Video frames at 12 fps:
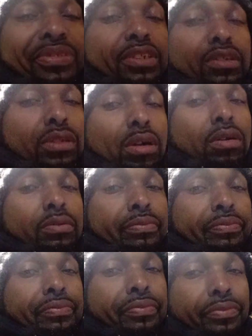So,
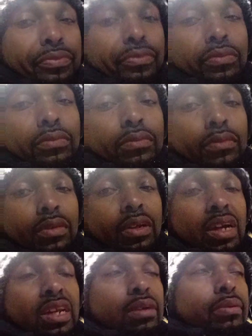
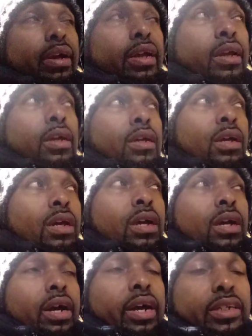anyway,
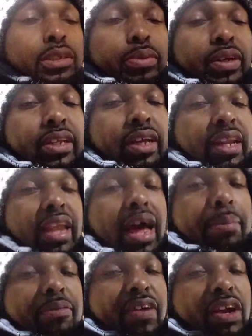I just wanted to
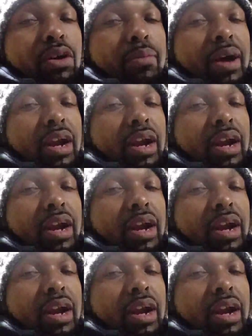elaborate on